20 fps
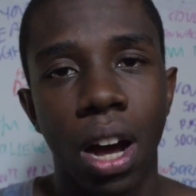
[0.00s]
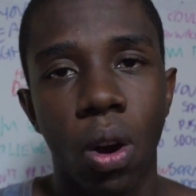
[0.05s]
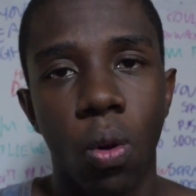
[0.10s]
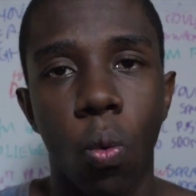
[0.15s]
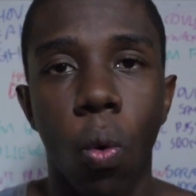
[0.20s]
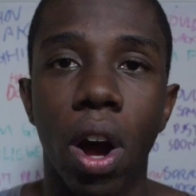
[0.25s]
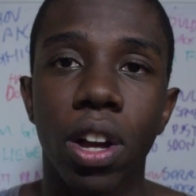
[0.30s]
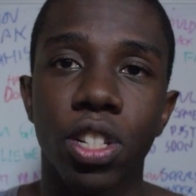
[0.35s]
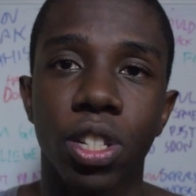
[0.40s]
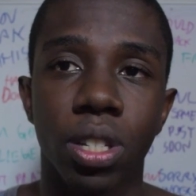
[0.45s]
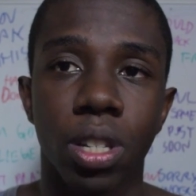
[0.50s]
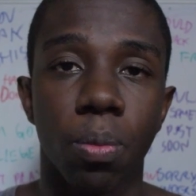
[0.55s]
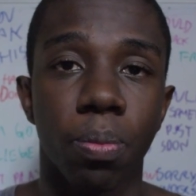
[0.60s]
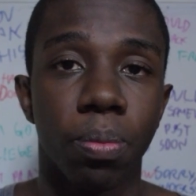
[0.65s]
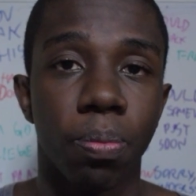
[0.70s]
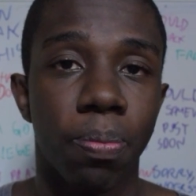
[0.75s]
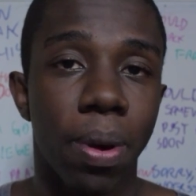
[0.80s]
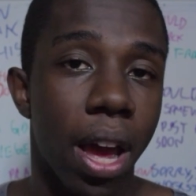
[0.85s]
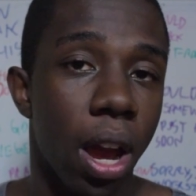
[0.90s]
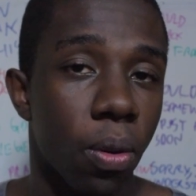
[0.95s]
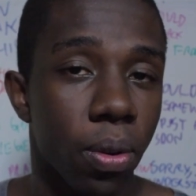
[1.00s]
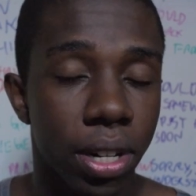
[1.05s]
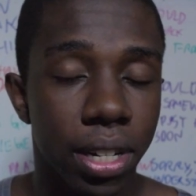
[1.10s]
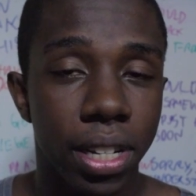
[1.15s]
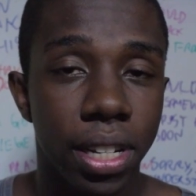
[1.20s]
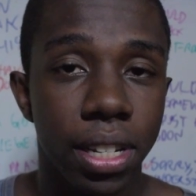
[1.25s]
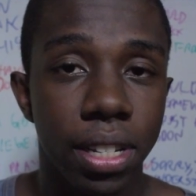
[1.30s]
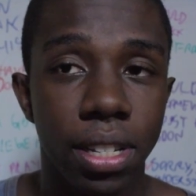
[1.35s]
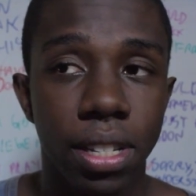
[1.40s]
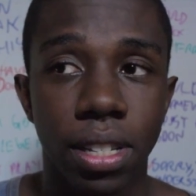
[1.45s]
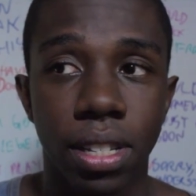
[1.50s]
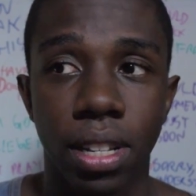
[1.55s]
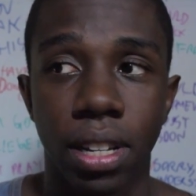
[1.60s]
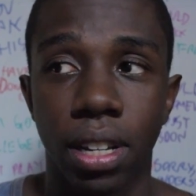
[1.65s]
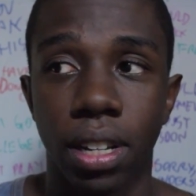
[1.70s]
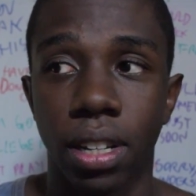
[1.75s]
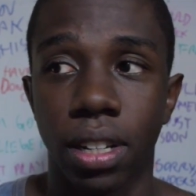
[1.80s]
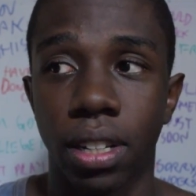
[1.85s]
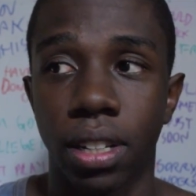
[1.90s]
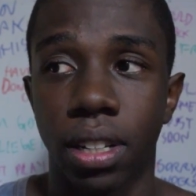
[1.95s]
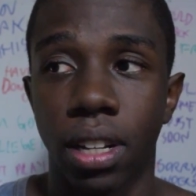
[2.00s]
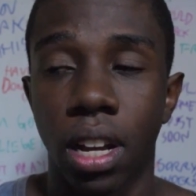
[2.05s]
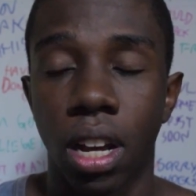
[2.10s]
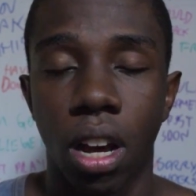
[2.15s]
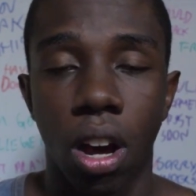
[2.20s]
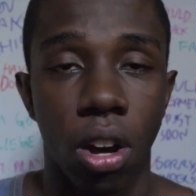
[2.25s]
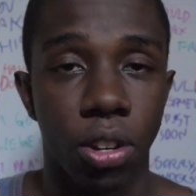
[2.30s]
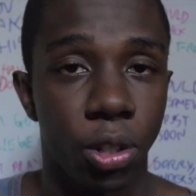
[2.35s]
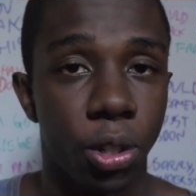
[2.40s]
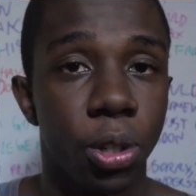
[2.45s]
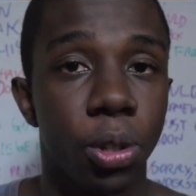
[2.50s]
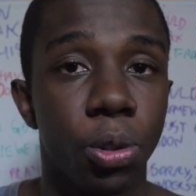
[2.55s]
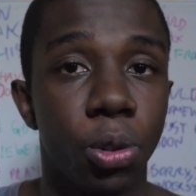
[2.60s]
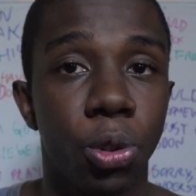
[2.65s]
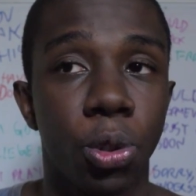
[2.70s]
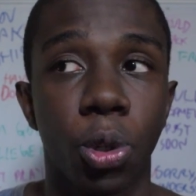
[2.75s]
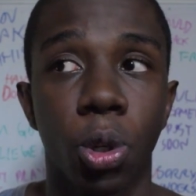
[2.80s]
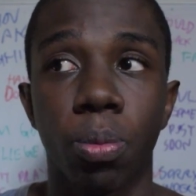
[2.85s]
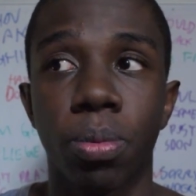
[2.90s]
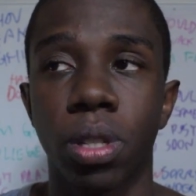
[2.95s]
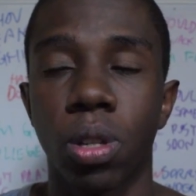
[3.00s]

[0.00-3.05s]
watch some parodies on YouTube,